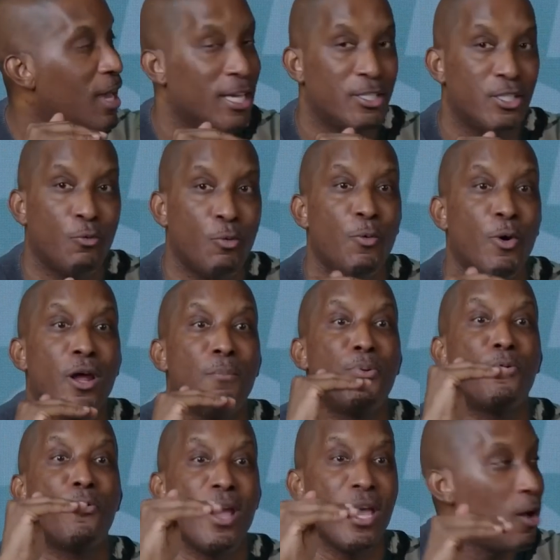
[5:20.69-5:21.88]
And so we want to
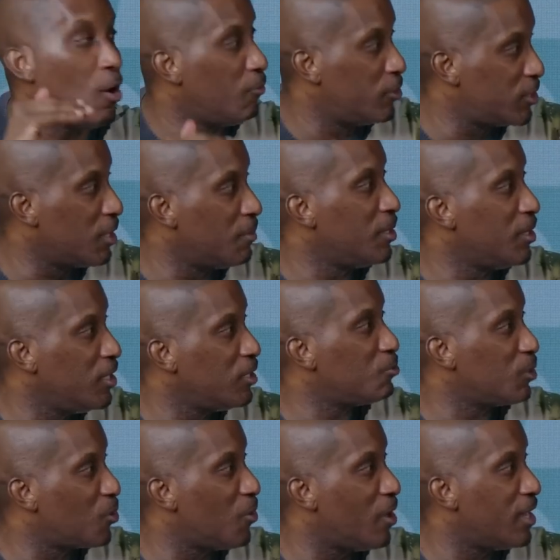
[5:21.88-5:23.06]
pray over some of these
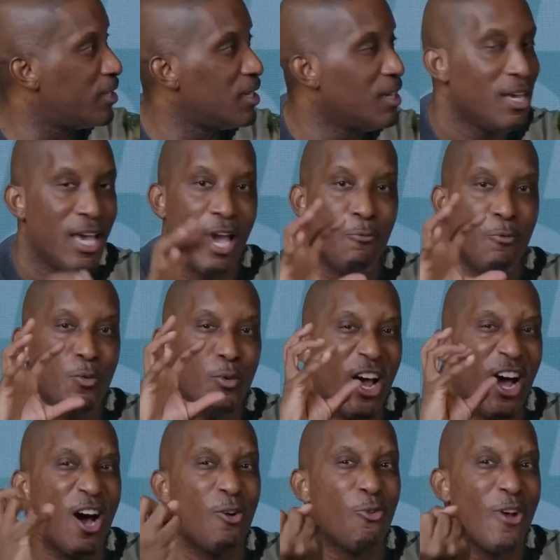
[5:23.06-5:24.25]
requests and we
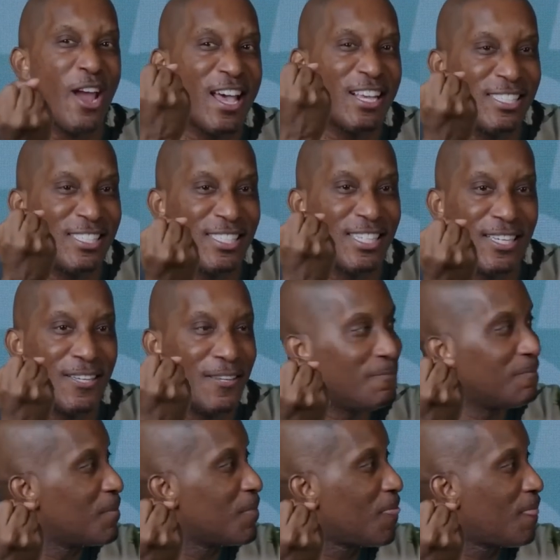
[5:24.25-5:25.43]
want to arrest.
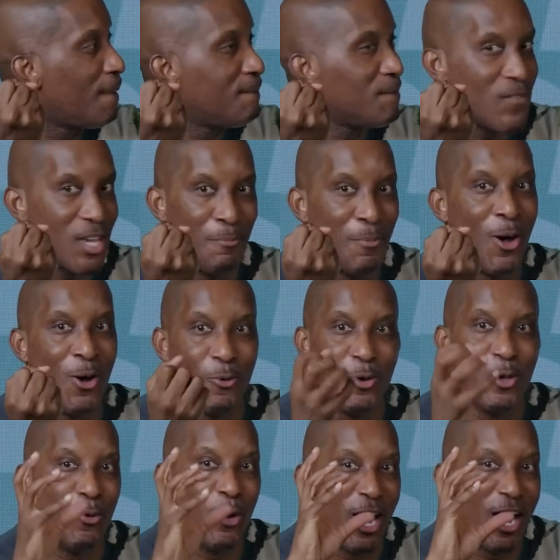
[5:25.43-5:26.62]
Hallelujah. Come on. We
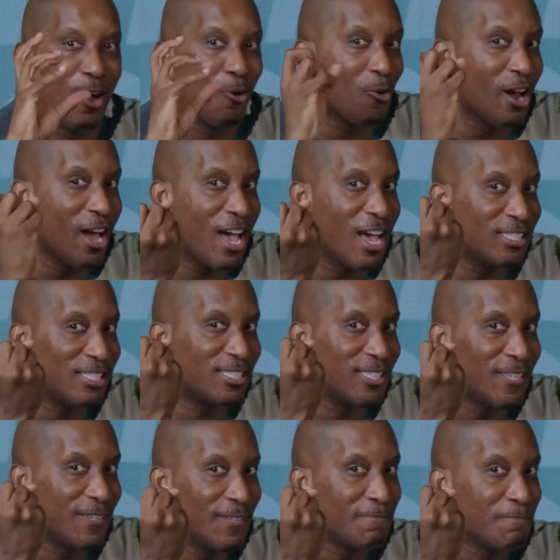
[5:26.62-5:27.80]
want to arrest
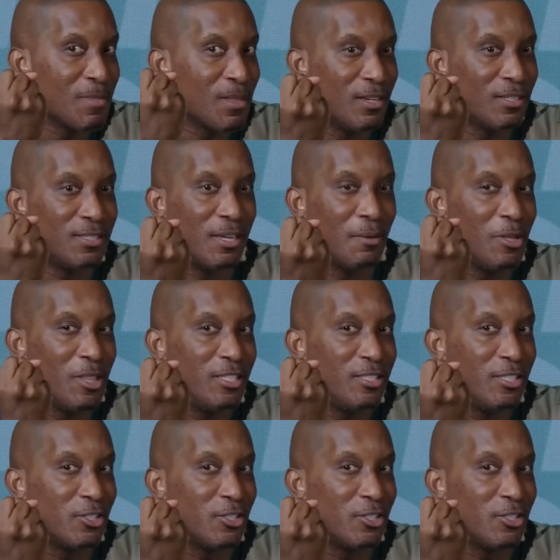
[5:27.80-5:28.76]
some of these